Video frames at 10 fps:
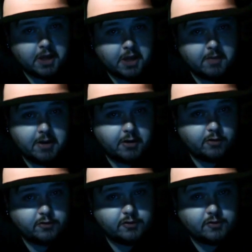come out
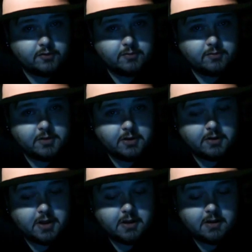here on YouTube,
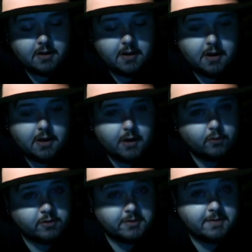and I, I
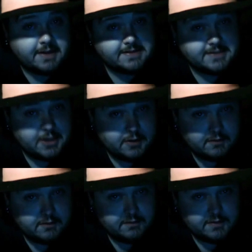want to be
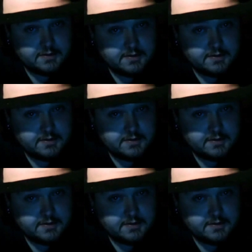myself.